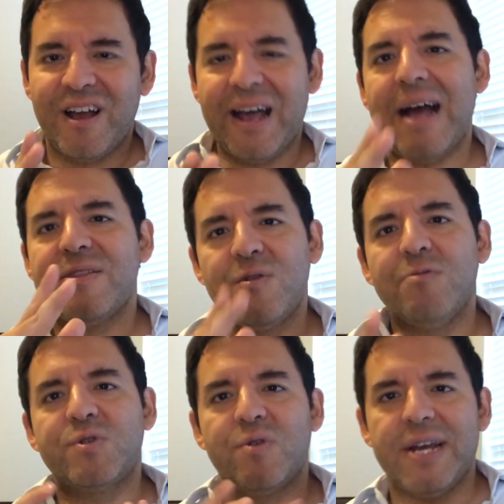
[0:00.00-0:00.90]
cut
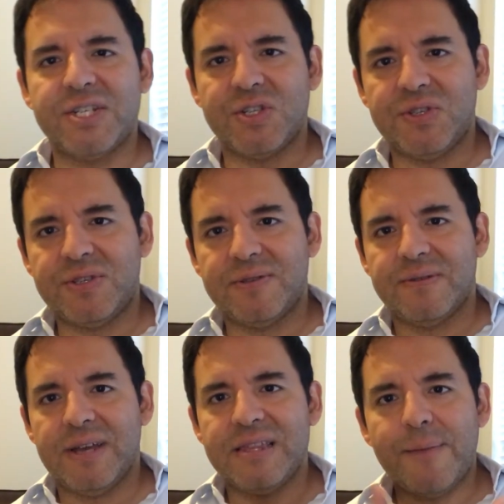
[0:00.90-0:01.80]
those connections
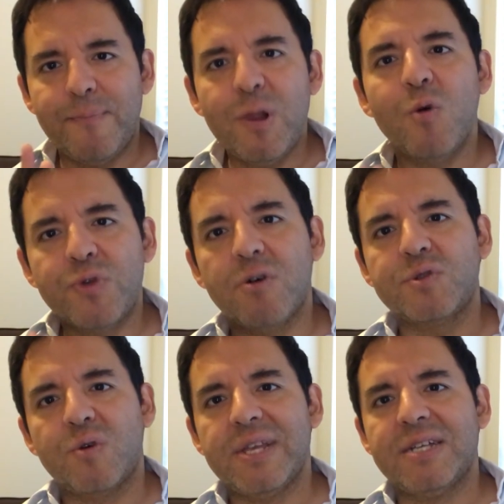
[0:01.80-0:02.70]
and that block
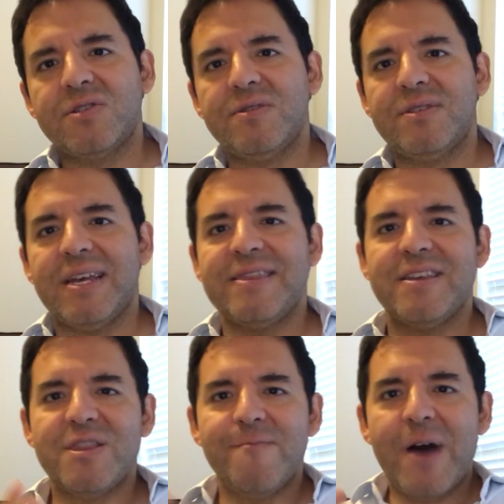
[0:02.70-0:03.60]
those connections, and
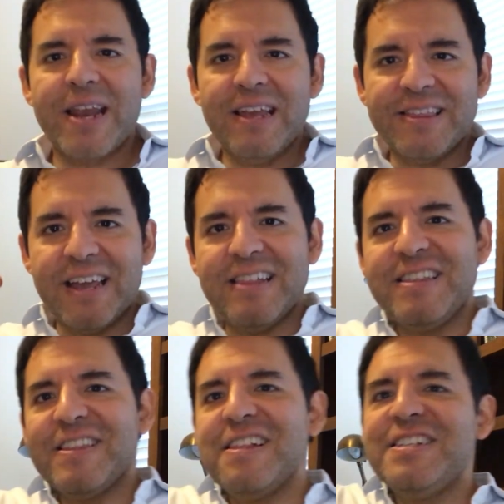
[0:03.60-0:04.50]
then the body and the
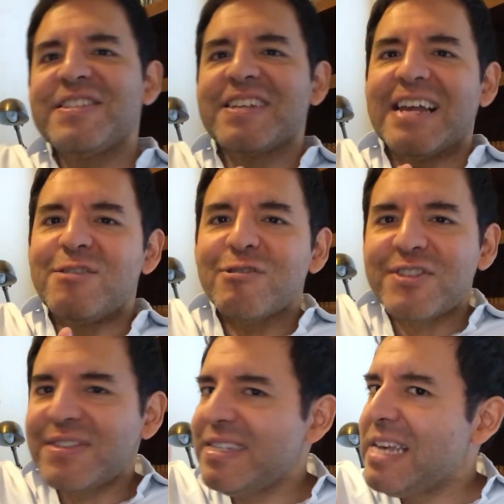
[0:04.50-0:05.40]
healing intelligence
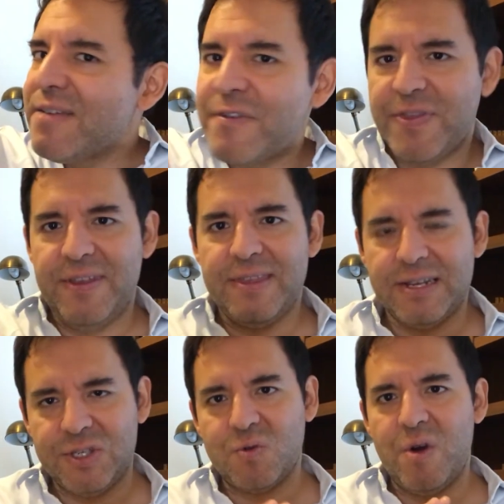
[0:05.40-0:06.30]
cannot see everything
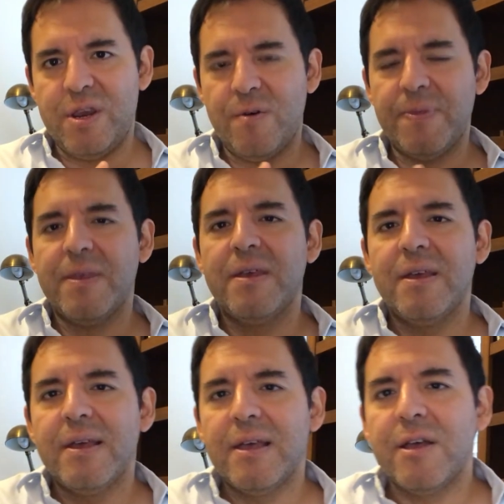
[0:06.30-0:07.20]
that's going on.
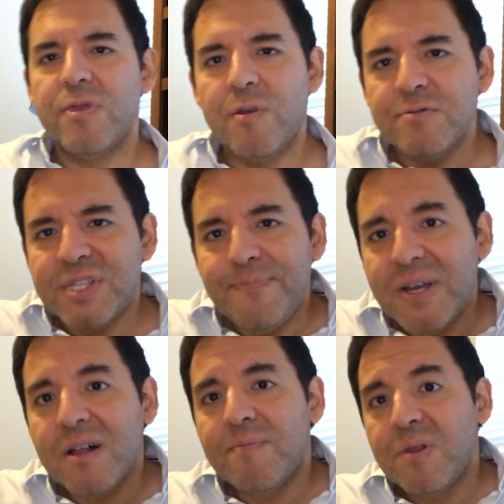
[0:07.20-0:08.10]
Those
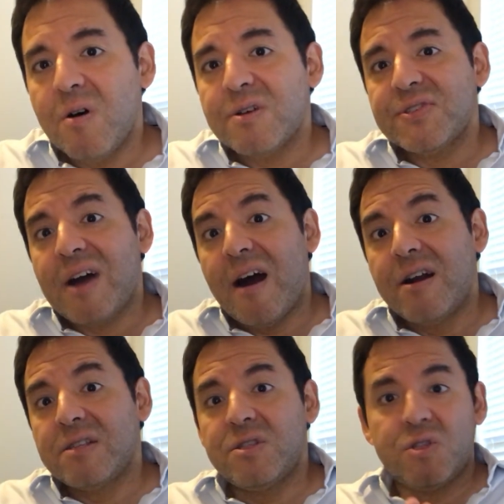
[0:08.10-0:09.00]
typical blocks
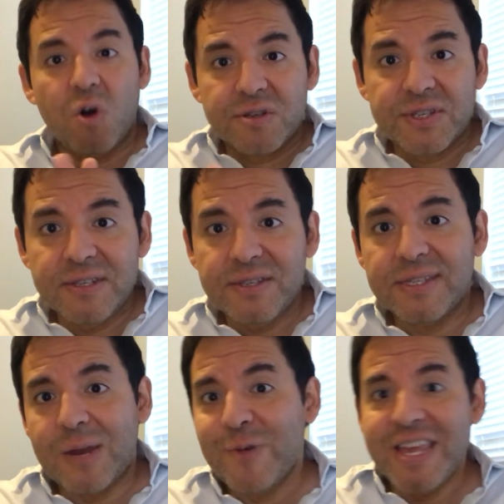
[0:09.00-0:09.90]
are
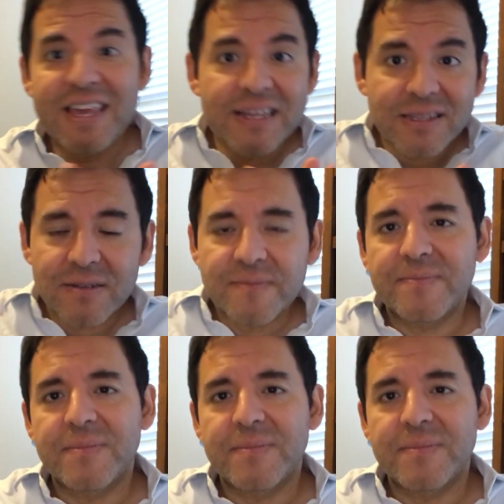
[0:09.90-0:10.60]
toxins that we eat,